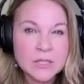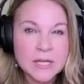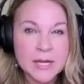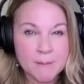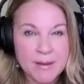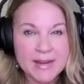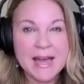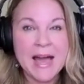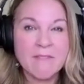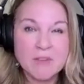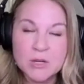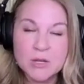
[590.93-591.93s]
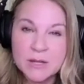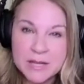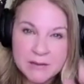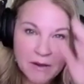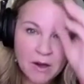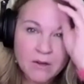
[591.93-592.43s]
It might have to
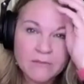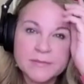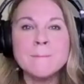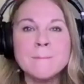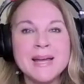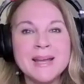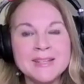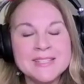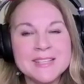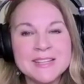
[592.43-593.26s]
evolve, but